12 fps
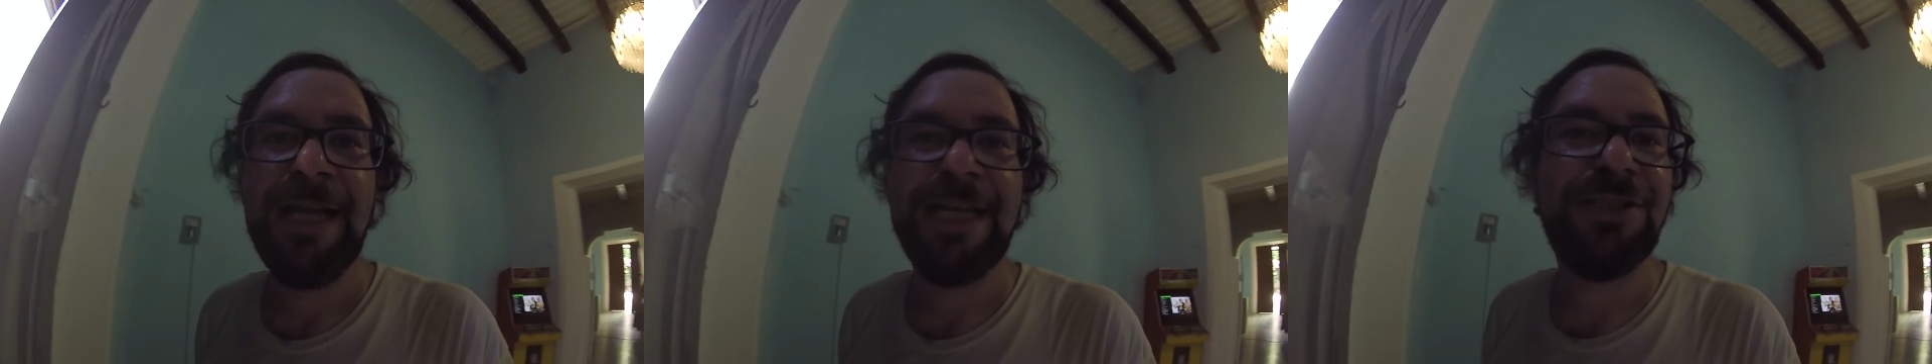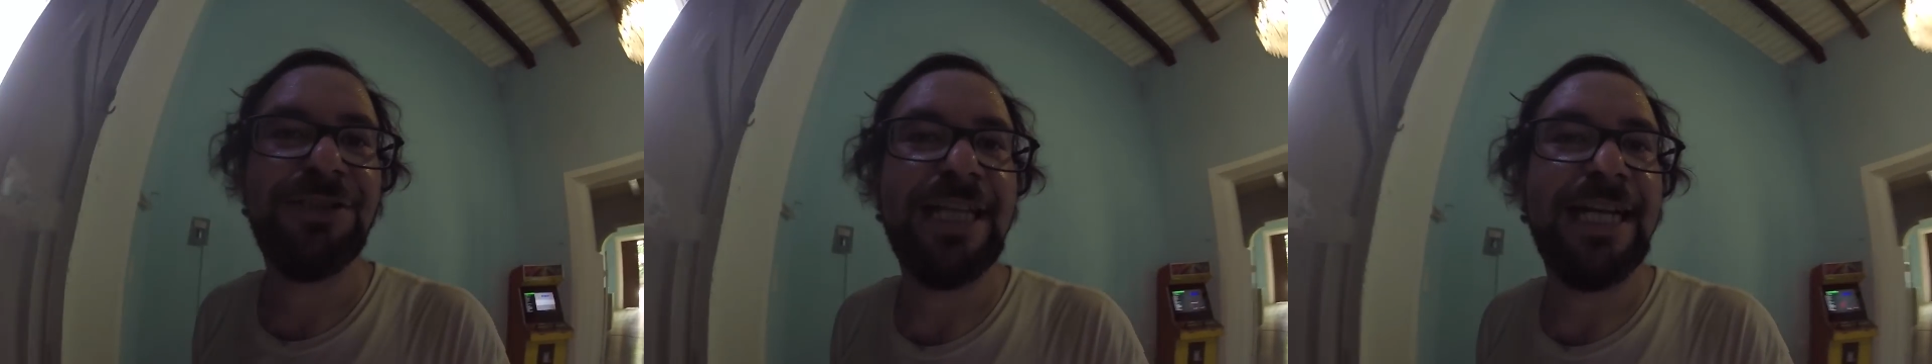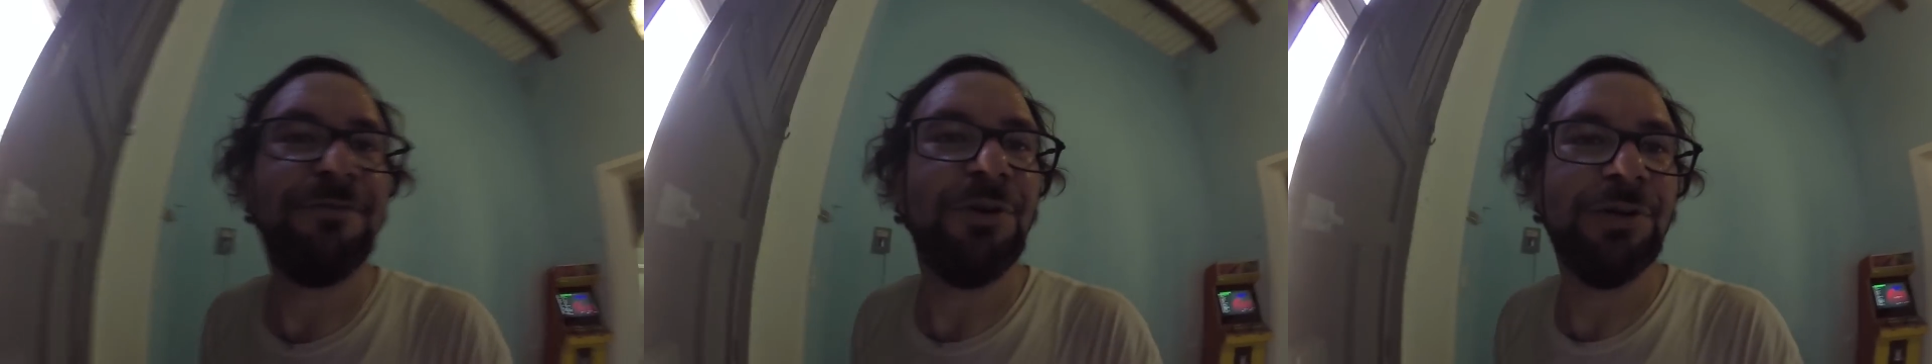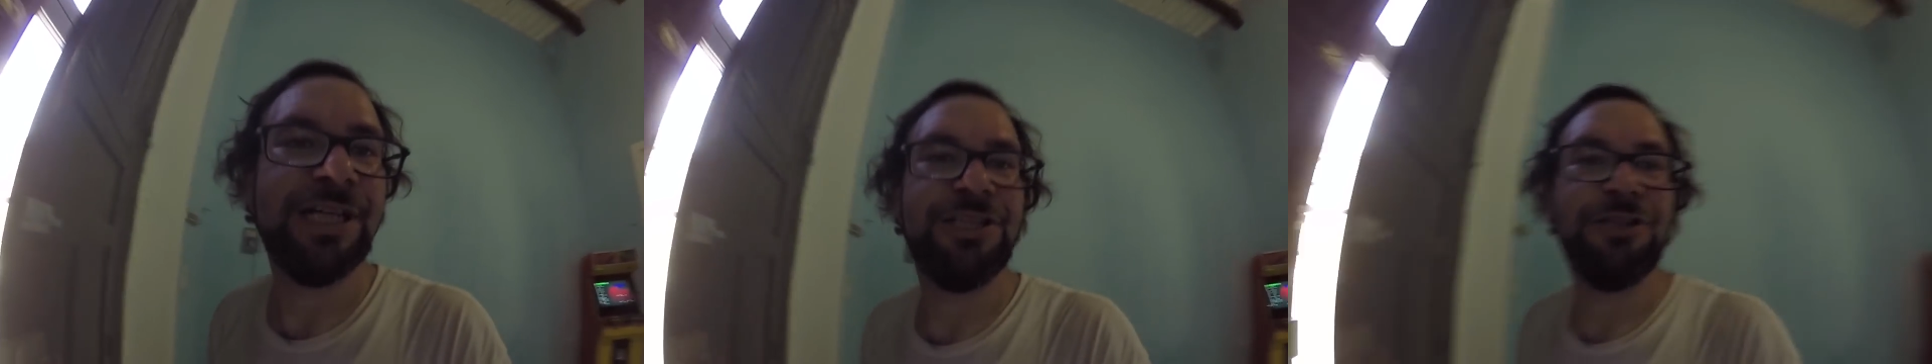It's just that
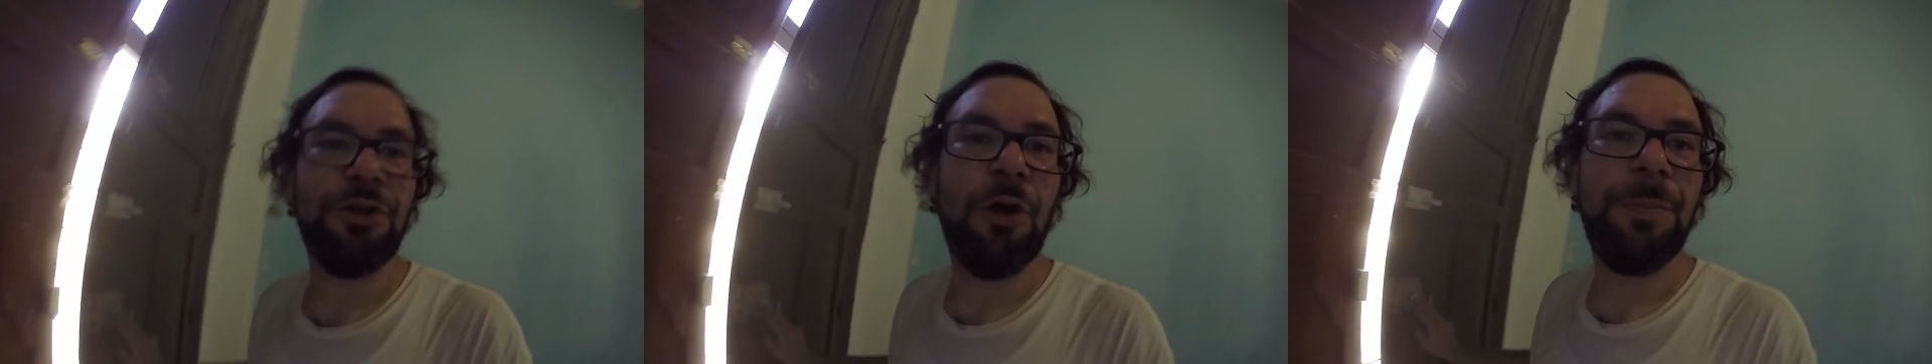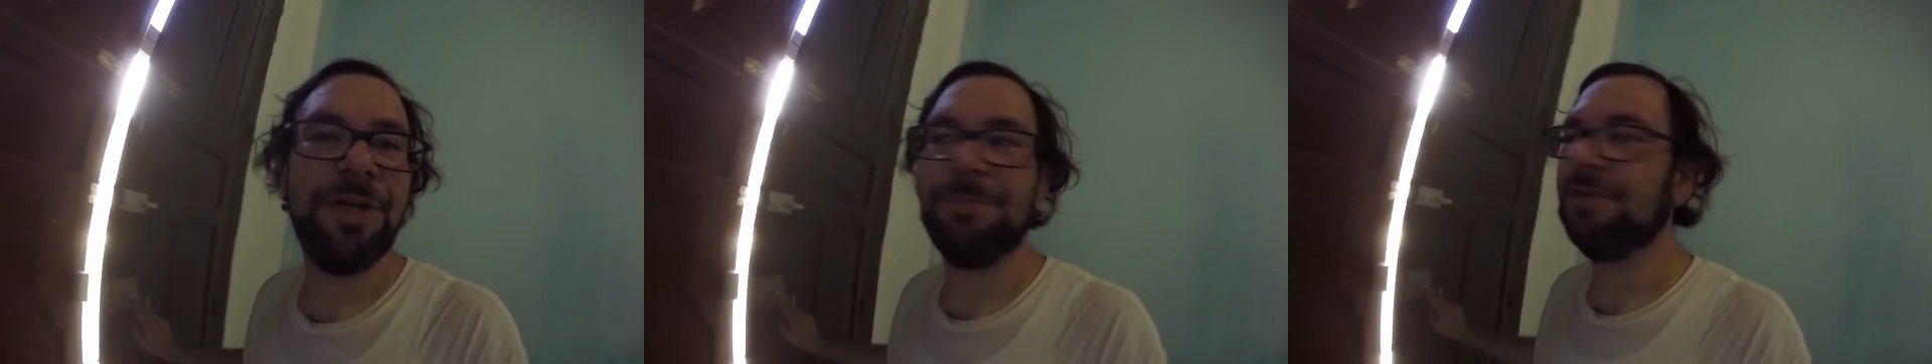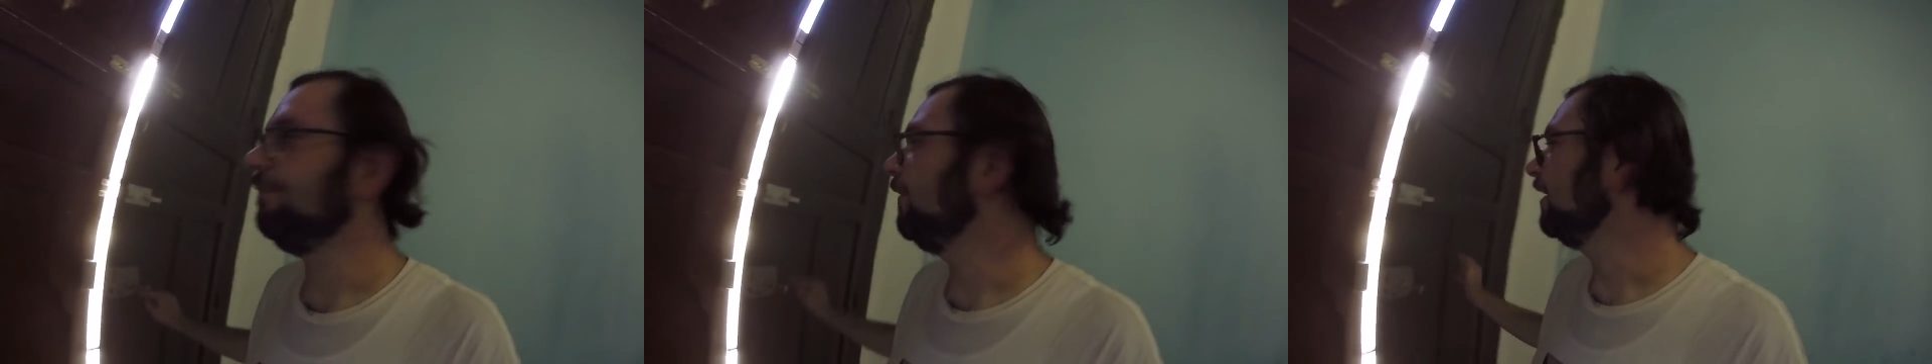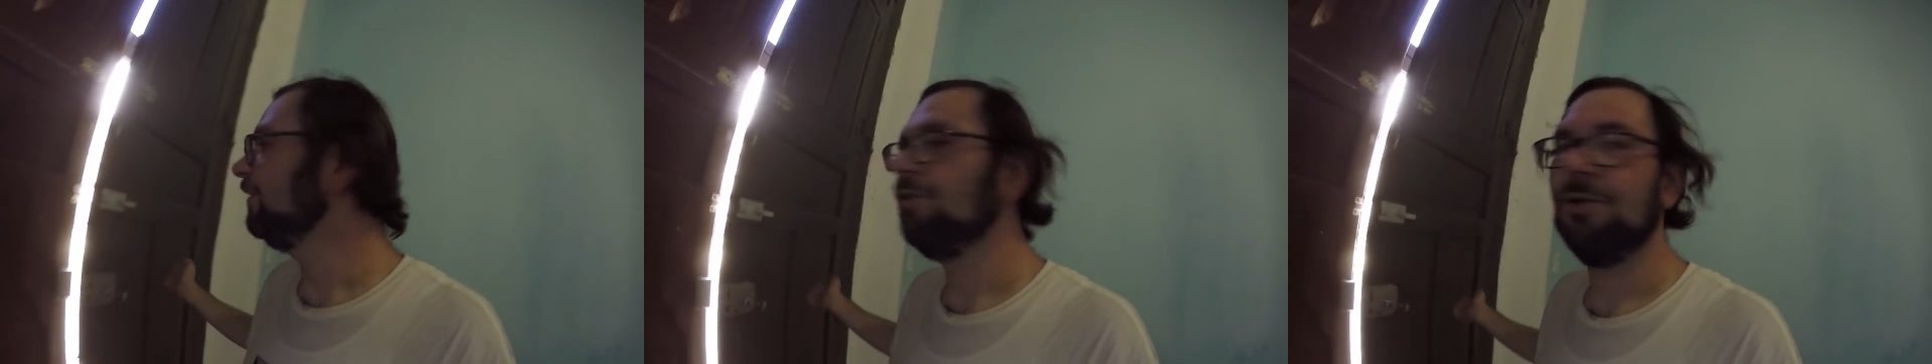everyone can just open up their
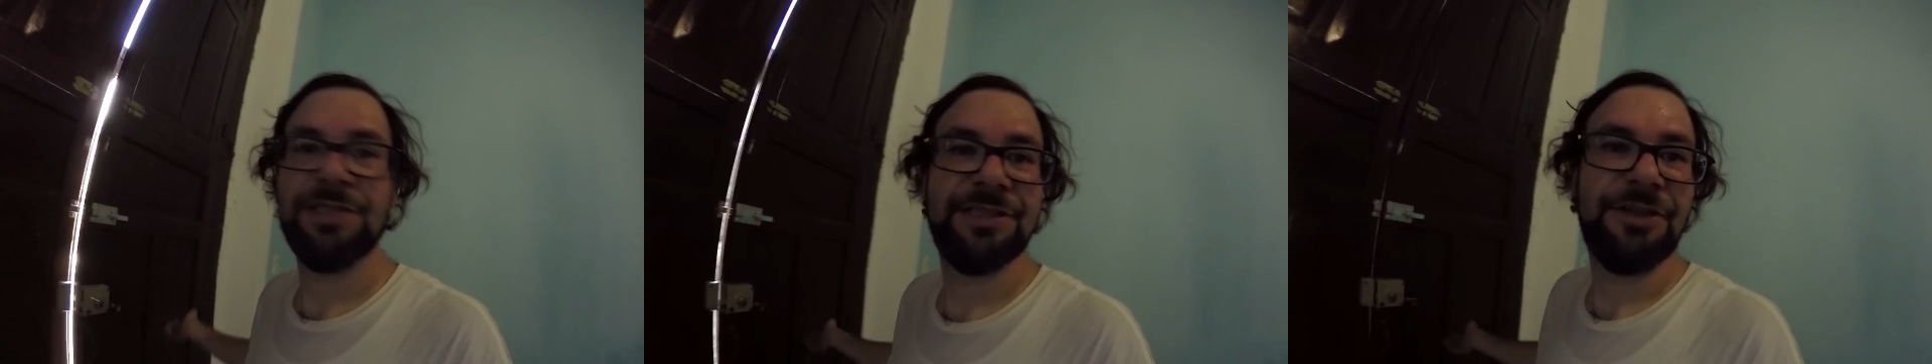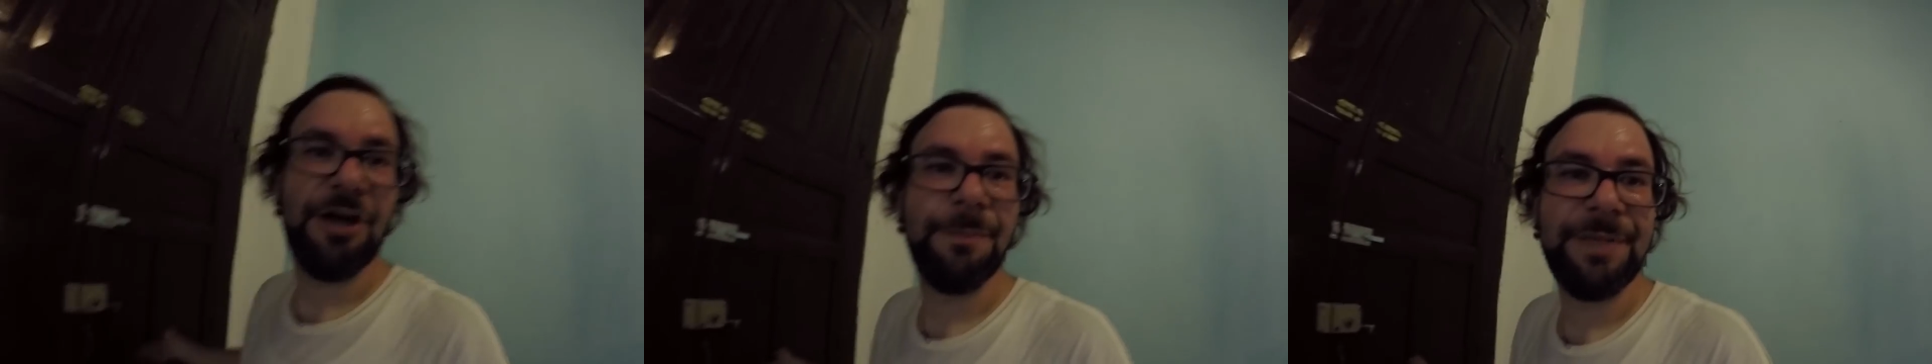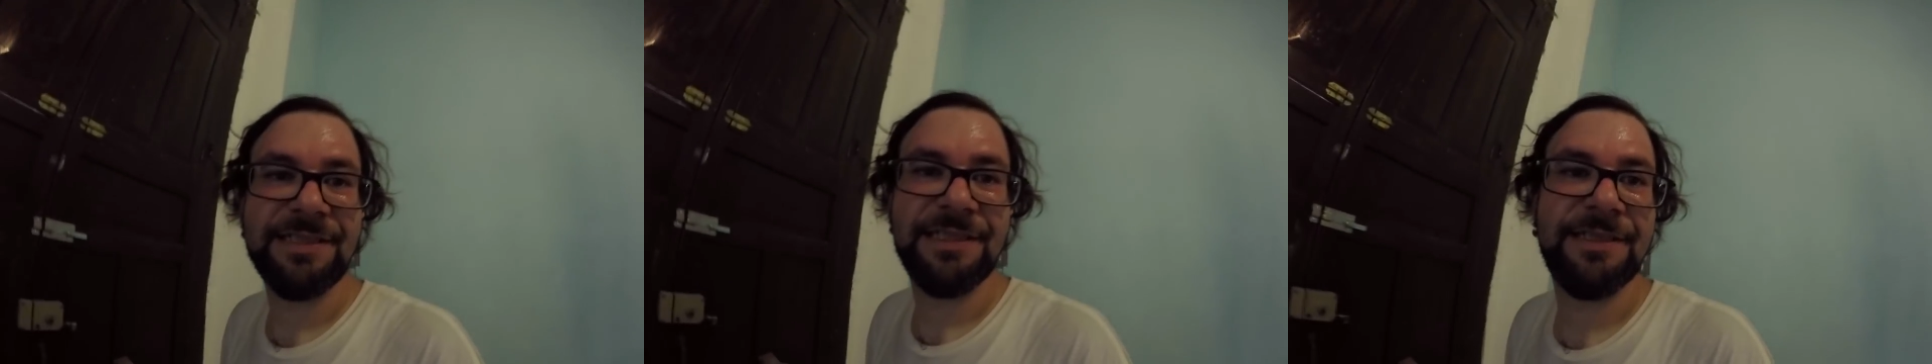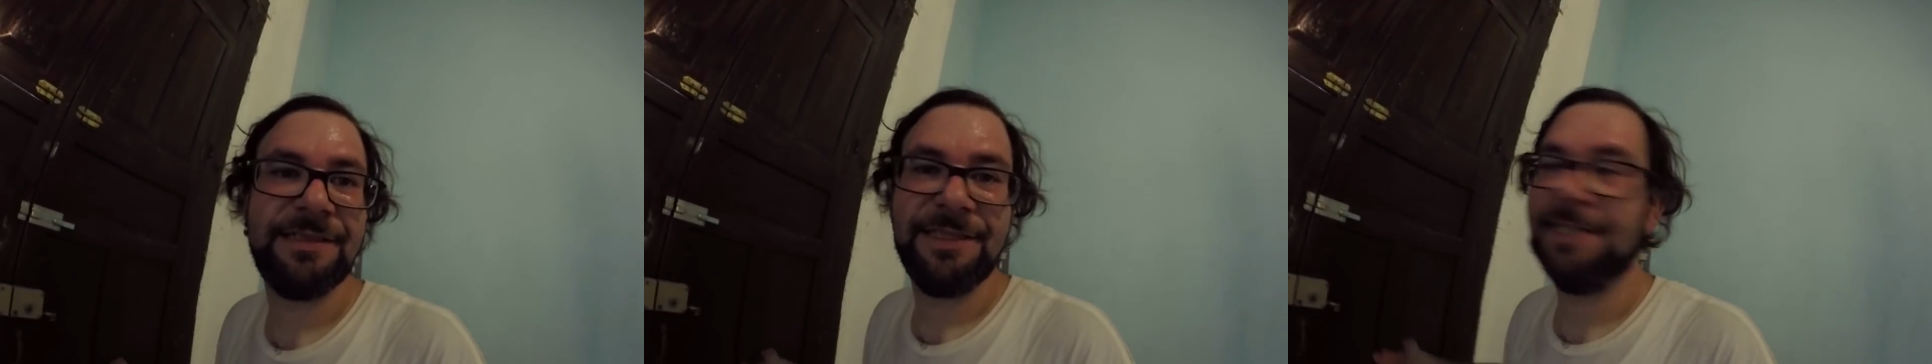fucking doors and start a business,